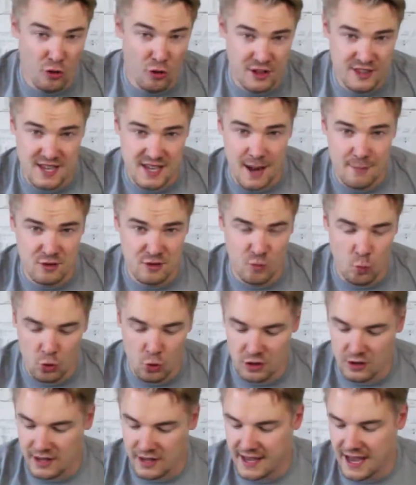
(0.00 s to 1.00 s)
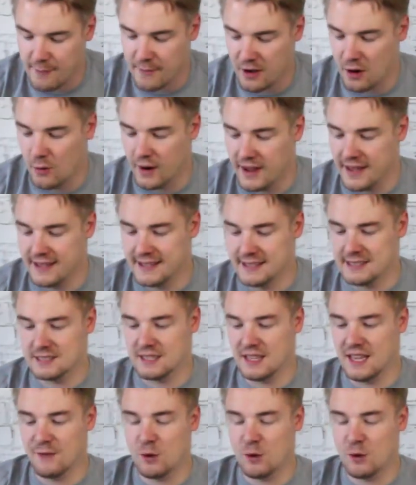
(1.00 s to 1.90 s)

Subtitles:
other types of woodland camo is,